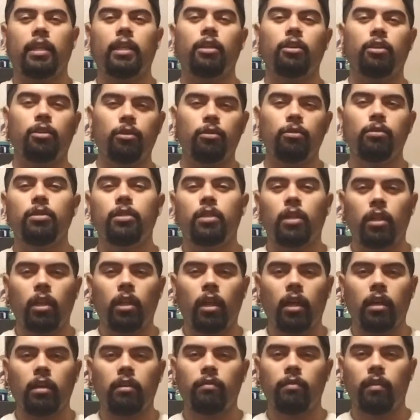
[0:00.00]
he used a
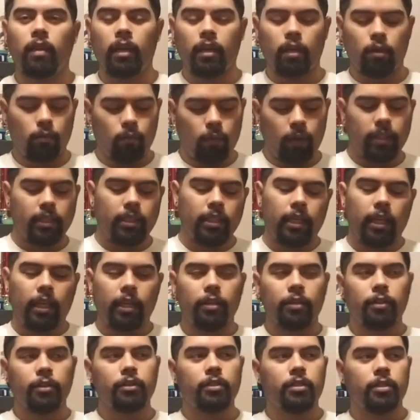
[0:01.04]
lot of like
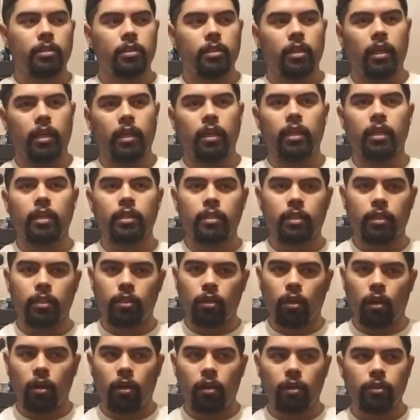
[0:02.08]
resonators in his
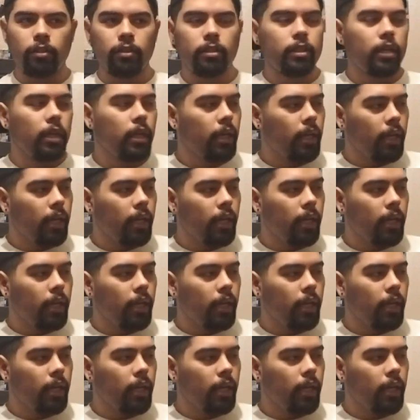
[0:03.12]
guitars,